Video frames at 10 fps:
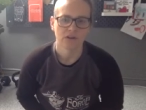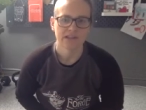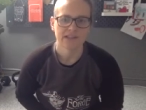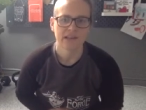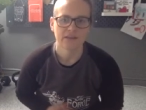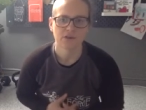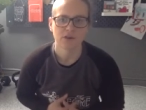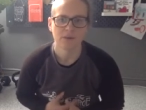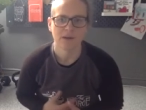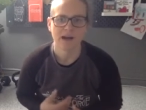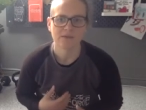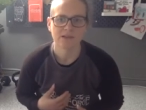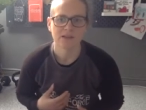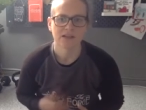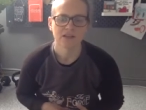Same for you,
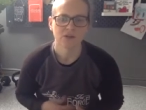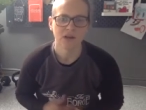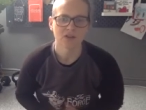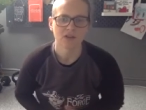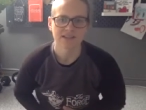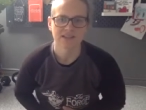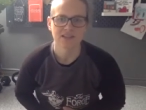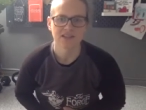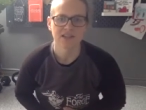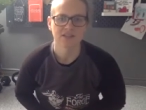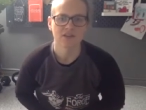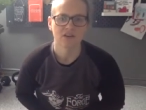Pamela. Quick transition into your